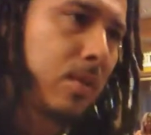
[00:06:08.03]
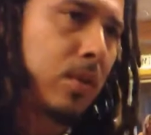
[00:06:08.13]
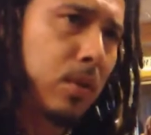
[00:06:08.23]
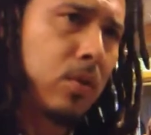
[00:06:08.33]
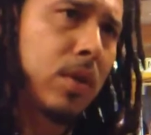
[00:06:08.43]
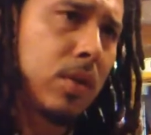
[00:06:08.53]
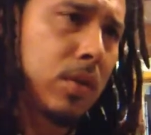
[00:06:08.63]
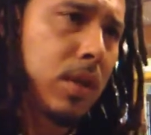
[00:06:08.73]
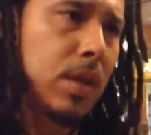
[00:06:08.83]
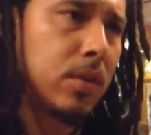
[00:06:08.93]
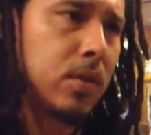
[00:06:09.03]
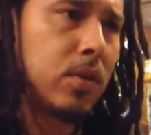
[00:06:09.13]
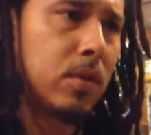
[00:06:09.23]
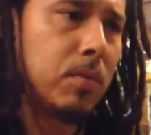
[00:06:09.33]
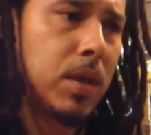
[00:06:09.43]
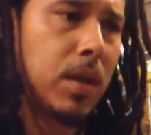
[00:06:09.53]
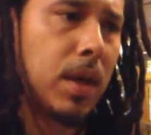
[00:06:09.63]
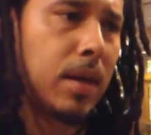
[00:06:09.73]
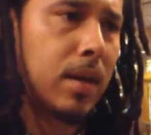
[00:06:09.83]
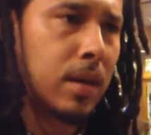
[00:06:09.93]
though, you know, there's things, you know what I mean,
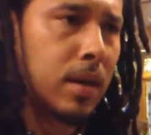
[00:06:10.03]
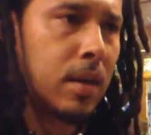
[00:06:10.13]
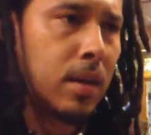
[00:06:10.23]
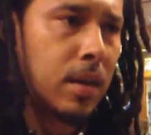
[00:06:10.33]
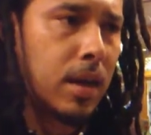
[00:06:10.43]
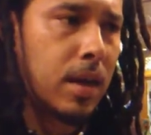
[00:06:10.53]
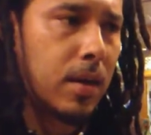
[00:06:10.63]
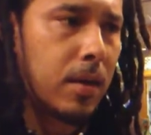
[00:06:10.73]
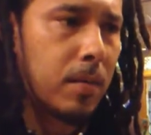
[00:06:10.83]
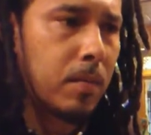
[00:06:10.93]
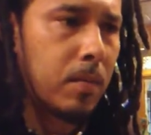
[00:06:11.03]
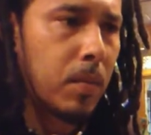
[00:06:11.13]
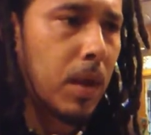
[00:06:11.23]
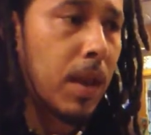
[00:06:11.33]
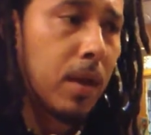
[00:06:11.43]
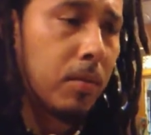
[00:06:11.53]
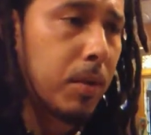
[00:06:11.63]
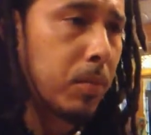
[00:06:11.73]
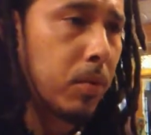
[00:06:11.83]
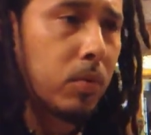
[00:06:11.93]
that a lot of
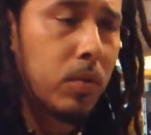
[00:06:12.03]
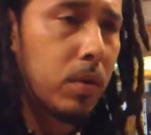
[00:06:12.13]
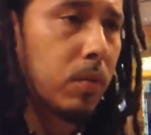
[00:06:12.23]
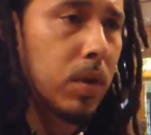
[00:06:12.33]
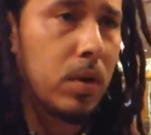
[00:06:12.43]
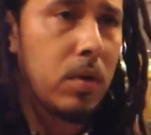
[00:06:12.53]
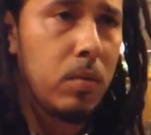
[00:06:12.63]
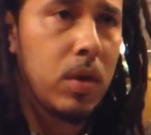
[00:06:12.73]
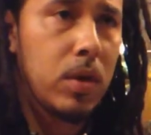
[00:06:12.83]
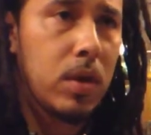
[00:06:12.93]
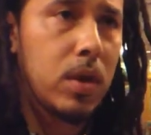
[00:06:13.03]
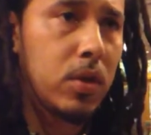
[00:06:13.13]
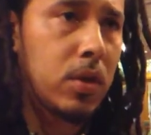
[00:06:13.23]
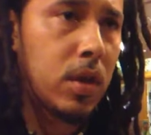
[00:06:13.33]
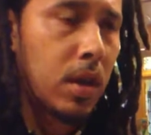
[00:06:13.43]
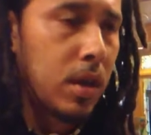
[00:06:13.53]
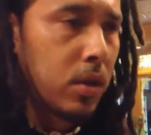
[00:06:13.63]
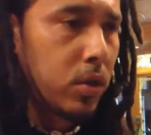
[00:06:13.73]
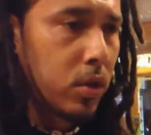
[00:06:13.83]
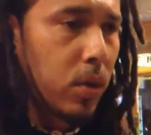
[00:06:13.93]
people don't really want to touch.
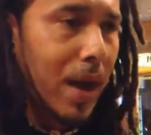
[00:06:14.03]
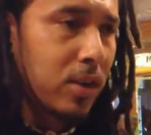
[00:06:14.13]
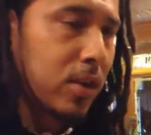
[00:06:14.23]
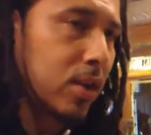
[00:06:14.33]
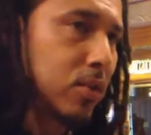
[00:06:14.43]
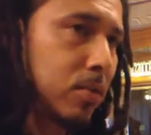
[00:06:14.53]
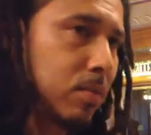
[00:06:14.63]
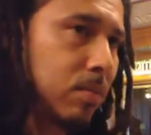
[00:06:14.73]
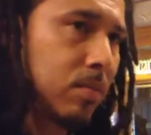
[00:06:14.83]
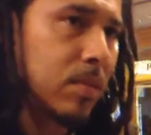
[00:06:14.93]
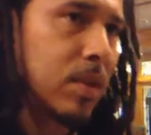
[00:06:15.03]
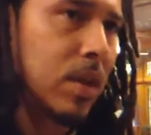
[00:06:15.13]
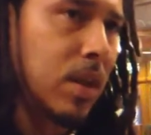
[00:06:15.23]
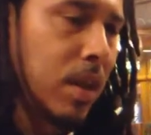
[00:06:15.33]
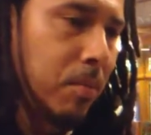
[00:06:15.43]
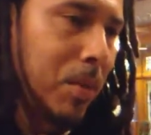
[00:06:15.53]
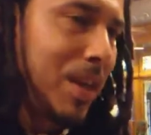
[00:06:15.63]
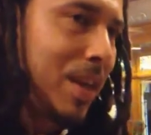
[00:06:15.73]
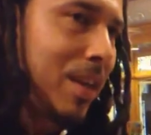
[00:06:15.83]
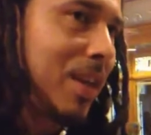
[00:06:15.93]
So I touch them, but
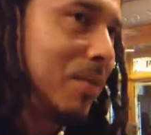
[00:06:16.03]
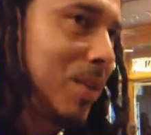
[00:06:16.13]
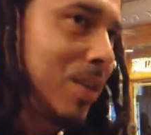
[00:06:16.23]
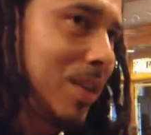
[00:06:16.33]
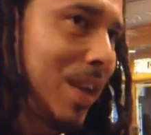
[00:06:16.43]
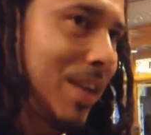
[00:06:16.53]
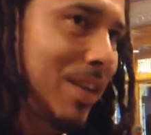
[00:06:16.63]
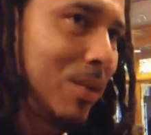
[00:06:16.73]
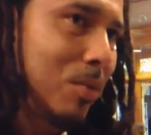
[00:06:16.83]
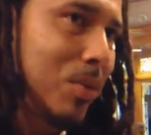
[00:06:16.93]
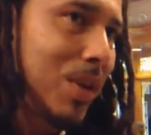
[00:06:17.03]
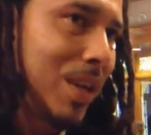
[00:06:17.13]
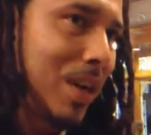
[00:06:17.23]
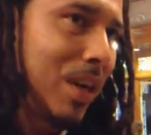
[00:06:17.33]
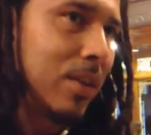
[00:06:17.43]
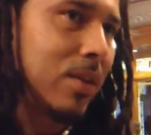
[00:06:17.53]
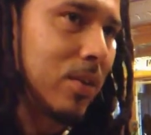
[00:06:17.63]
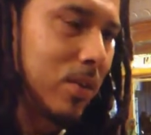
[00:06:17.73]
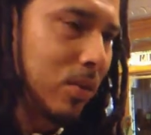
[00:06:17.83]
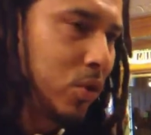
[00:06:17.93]
yeah, to give you this nice little pretty color
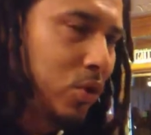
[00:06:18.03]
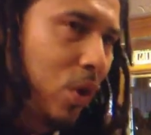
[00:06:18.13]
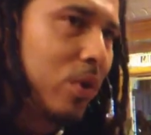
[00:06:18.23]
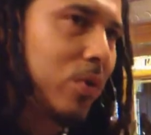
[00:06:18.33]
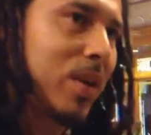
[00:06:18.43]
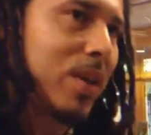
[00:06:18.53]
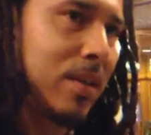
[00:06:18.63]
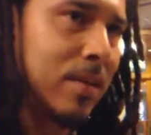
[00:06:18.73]
to draw you in.